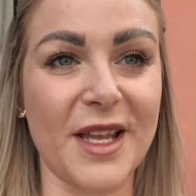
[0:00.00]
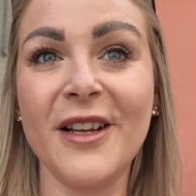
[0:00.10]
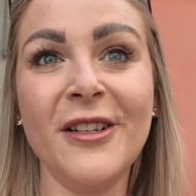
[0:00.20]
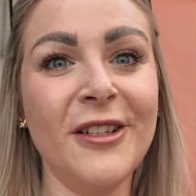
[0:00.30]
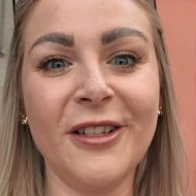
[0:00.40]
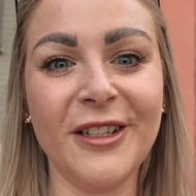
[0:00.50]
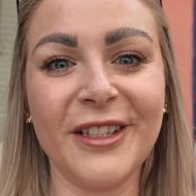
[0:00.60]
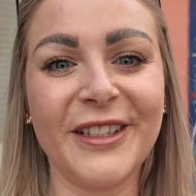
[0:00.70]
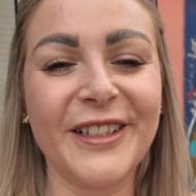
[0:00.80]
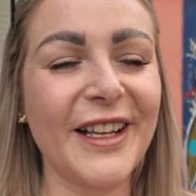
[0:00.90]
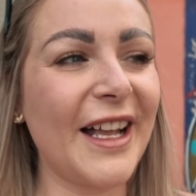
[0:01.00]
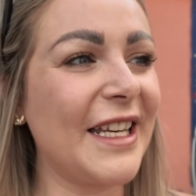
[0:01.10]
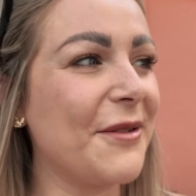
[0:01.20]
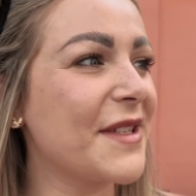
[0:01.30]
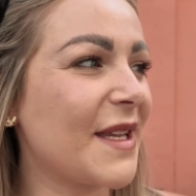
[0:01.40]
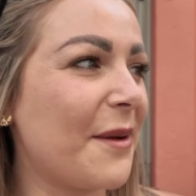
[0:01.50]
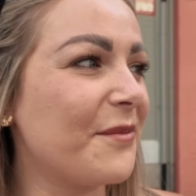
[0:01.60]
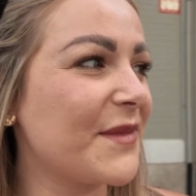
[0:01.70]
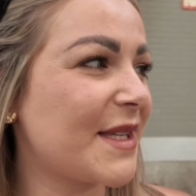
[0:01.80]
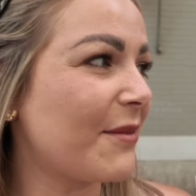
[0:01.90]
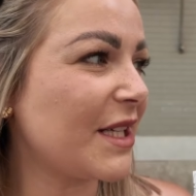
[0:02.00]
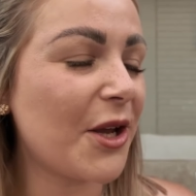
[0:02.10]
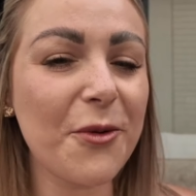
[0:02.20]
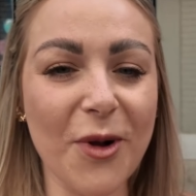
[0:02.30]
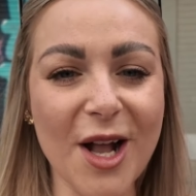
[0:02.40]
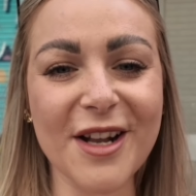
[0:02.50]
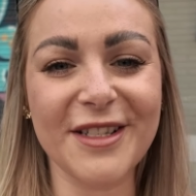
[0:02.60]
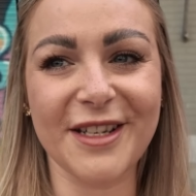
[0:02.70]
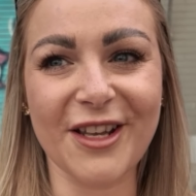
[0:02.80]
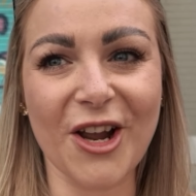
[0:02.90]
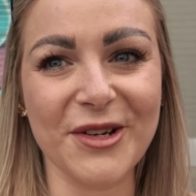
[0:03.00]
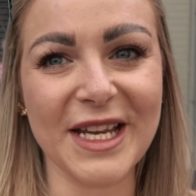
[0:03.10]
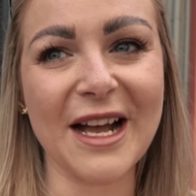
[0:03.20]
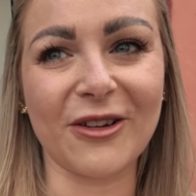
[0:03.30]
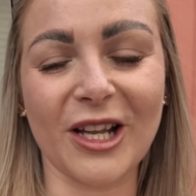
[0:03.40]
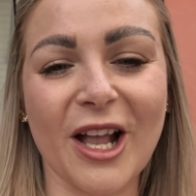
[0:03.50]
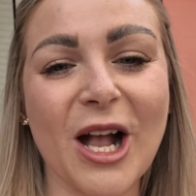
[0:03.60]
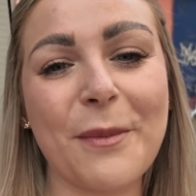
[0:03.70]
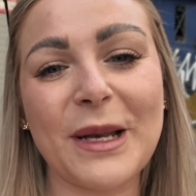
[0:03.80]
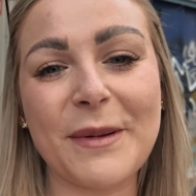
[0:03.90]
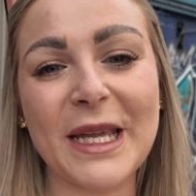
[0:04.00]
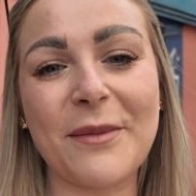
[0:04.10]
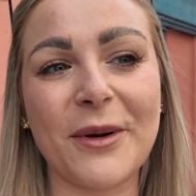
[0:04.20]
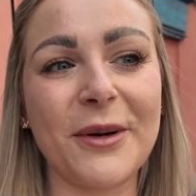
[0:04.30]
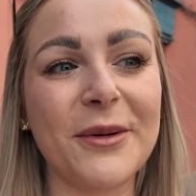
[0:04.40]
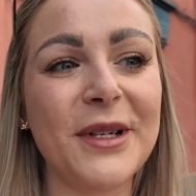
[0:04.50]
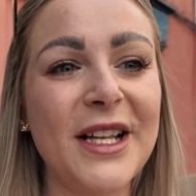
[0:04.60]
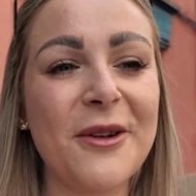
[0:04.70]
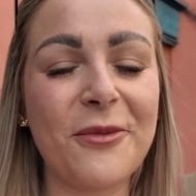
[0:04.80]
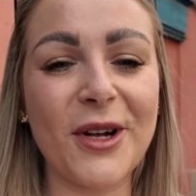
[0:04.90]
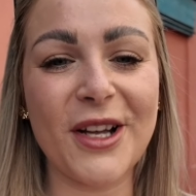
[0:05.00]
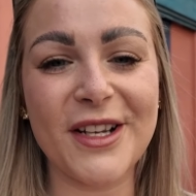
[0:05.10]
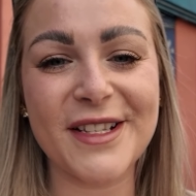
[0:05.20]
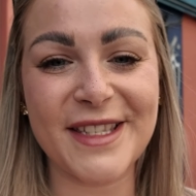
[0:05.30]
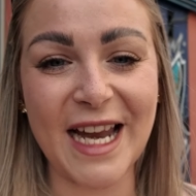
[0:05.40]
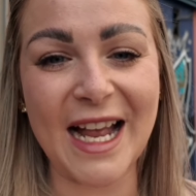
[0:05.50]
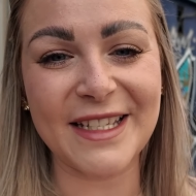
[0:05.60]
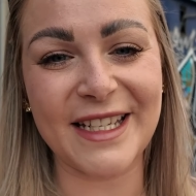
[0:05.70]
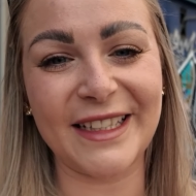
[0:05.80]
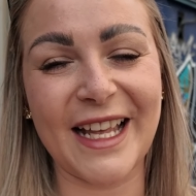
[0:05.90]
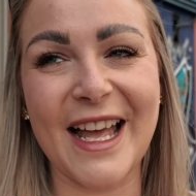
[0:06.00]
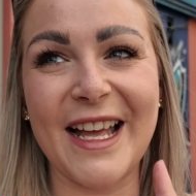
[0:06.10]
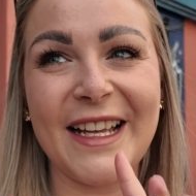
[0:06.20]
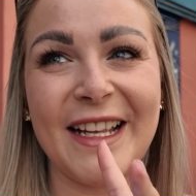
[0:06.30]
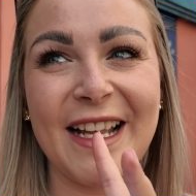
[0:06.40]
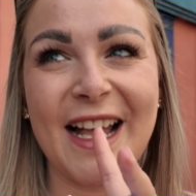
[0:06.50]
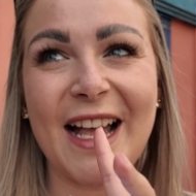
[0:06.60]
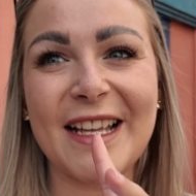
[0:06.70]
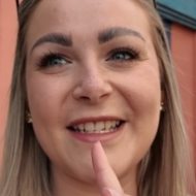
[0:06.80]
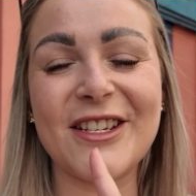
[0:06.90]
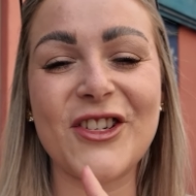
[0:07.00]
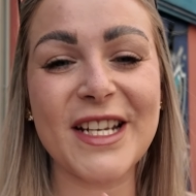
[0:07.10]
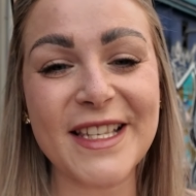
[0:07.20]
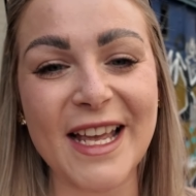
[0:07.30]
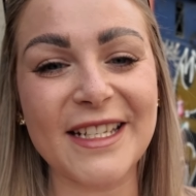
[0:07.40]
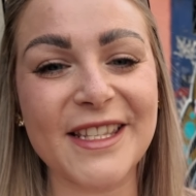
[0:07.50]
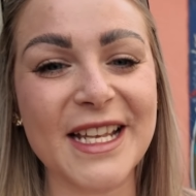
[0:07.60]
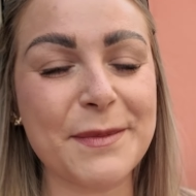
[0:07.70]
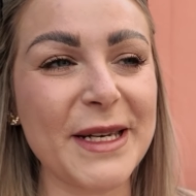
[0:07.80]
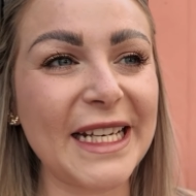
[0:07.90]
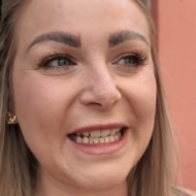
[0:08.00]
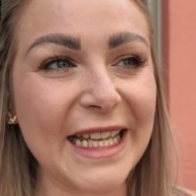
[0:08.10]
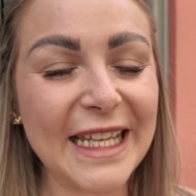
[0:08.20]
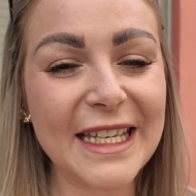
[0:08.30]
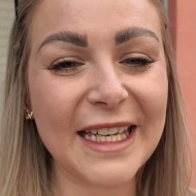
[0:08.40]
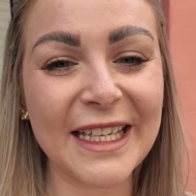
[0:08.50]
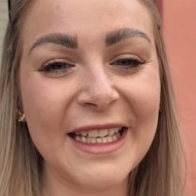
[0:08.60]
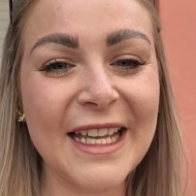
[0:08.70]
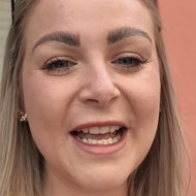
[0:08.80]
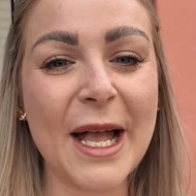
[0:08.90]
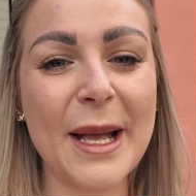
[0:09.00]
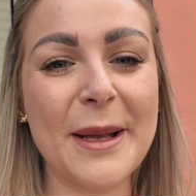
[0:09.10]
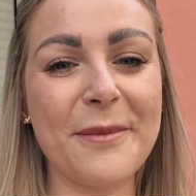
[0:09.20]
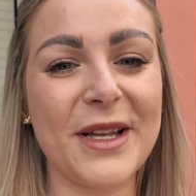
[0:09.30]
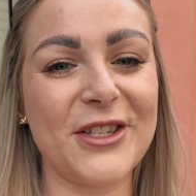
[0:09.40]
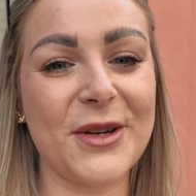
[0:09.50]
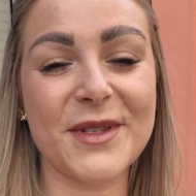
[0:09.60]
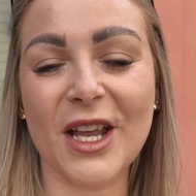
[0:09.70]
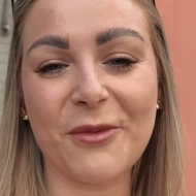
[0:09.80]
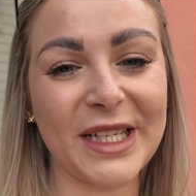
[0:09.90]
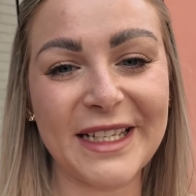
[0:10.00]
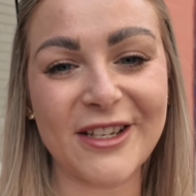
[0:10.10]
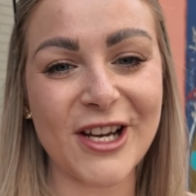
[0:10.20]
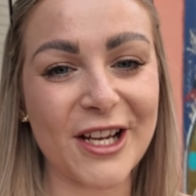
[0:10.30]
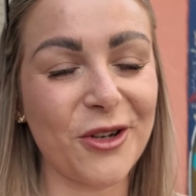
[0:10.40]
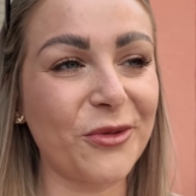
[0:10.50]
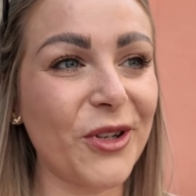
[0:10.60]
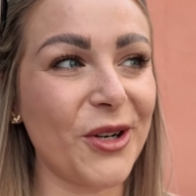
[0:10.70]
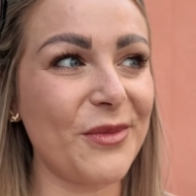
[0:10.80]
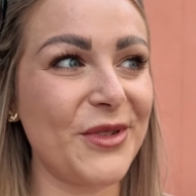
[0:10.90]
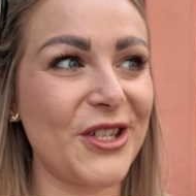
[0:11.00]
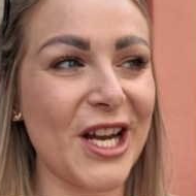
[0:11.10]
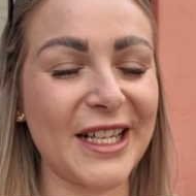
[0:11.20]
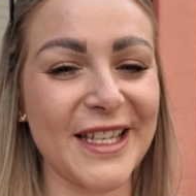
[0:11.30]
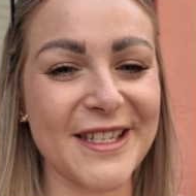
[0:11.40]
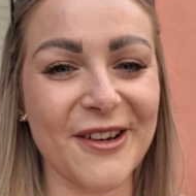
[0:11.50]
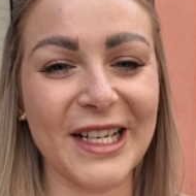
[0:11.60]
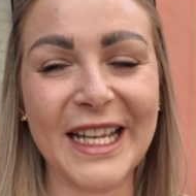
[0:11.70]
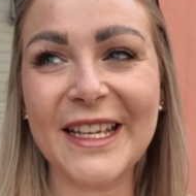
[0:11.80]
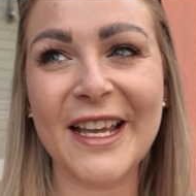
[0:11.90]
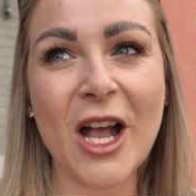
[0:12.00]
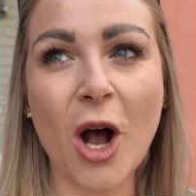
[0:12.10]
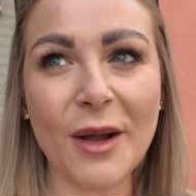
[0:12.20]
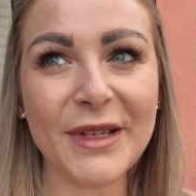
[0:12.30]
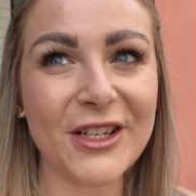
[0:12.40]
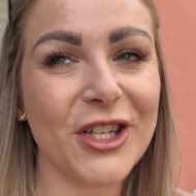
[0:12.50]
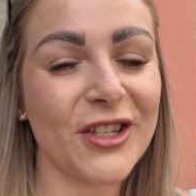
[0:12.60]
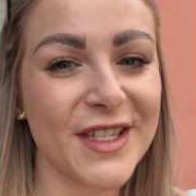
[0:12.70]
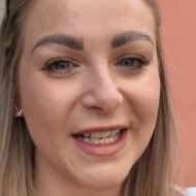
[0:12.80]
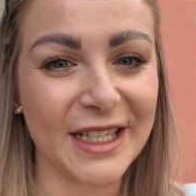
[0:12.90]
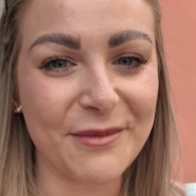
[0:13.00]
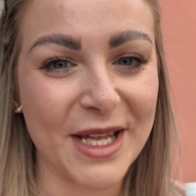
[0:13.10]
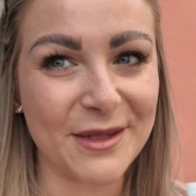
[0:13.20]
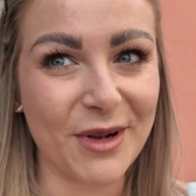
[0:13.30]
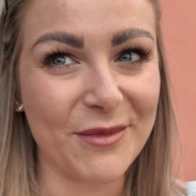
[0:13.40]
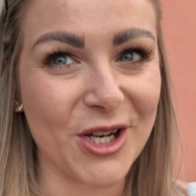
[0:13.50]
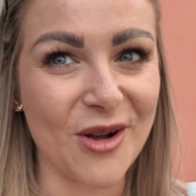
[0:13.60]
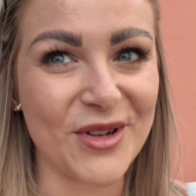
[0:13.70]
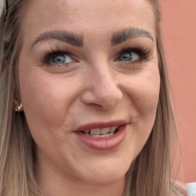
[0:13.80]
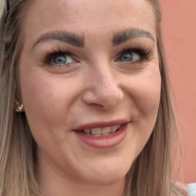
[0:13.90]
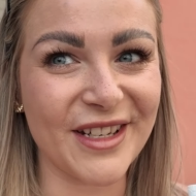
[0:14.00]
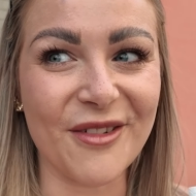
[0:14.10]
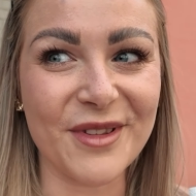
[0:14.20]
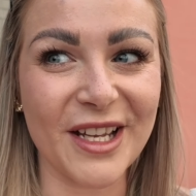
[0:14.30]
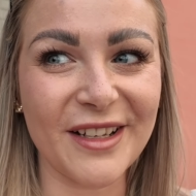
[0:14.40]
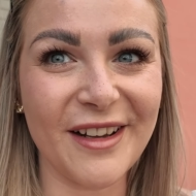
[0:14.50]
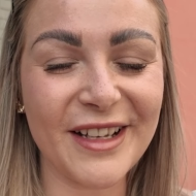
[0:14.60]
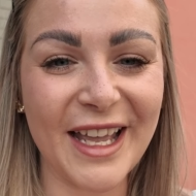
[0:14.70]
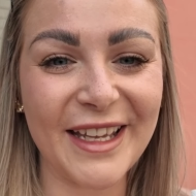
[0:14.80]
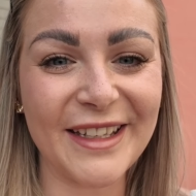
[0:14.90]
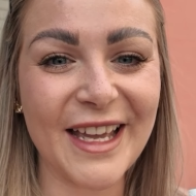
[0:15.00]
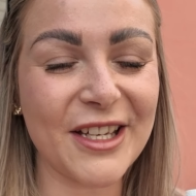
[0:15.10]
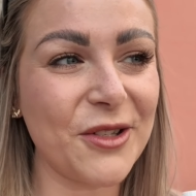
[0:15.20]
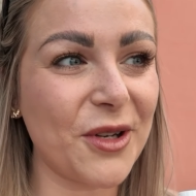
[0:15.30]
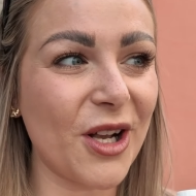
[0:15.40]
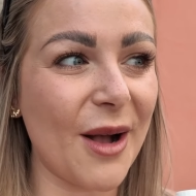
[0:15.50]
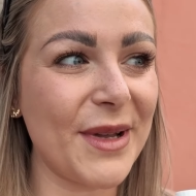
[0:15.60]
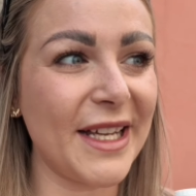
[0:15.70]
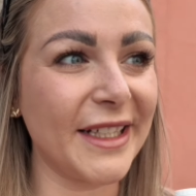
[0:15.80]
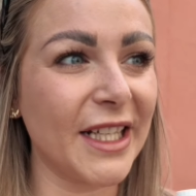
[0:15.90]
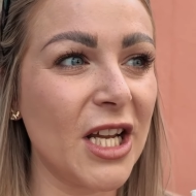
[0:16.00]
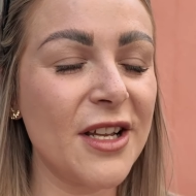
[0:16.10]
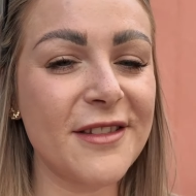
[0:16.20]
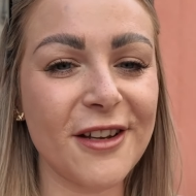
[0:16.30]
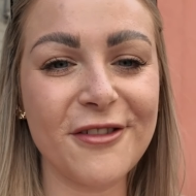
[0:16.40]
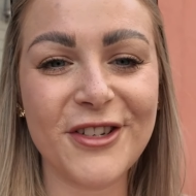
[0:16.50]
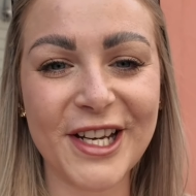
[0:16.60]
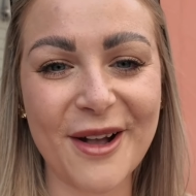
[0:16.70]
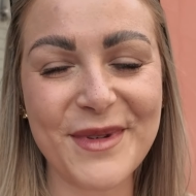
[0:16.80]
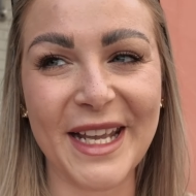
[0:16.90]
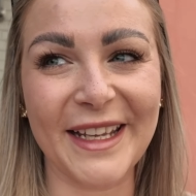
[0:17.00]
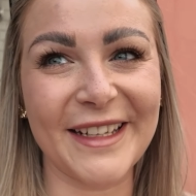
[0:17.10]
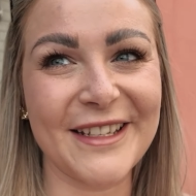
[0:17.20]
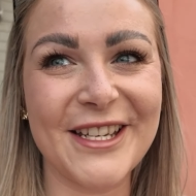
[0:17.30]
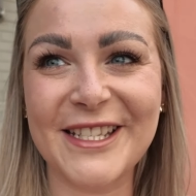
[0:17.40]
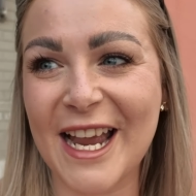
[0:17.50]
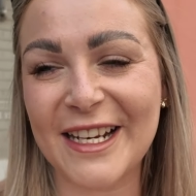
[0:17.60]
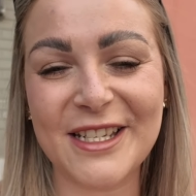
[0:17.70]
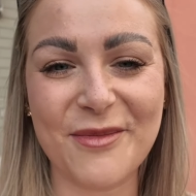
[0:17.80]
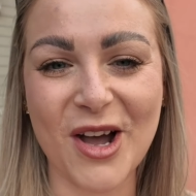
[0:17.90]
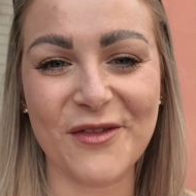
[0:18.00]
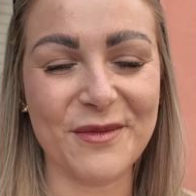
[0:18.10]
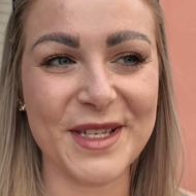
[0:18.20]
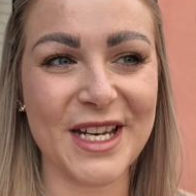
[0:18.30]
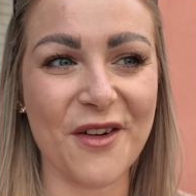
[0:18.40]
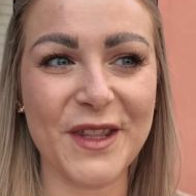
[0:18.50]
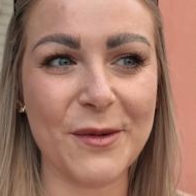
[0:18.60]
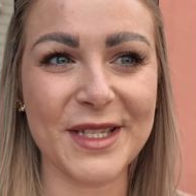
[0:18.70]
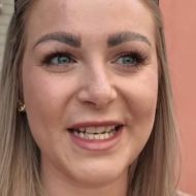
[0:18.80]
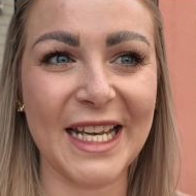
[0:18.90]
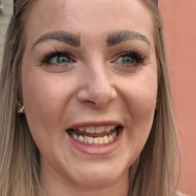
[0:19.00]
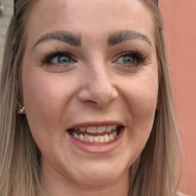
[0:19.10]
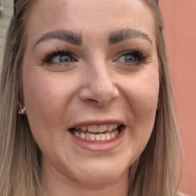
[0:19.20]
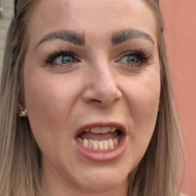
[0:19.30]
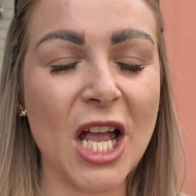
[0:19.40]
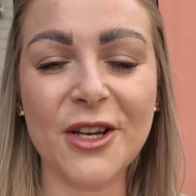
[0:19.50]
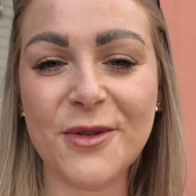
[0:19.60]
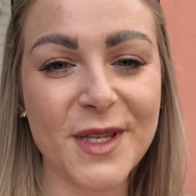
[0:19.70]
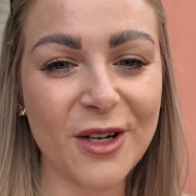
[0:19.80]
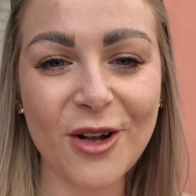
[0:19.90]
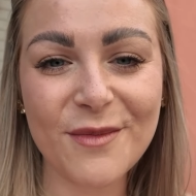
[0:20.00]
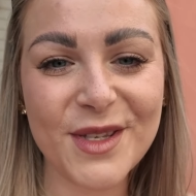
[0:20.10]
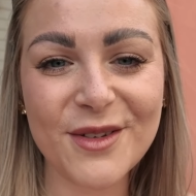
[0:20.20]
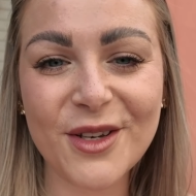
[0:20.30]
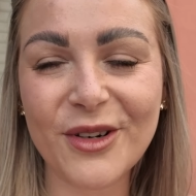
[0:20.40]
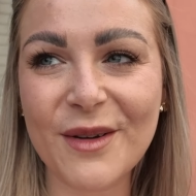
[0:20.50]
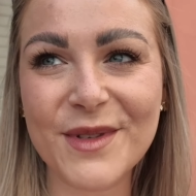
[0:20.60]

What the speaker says: like, and it was somebody who worked at the hotel, like a couple of people were standing there, and she said there's been a leak. And she was like, we need to check your room to check there's no leak. I'm literally just sitting in bed in my pajamas, and I was like, okay, yeah, you can come in. So she come in and she checked the bathroom and stuff, and there wasn't a leak. And she was like, oh, I'm so sorry.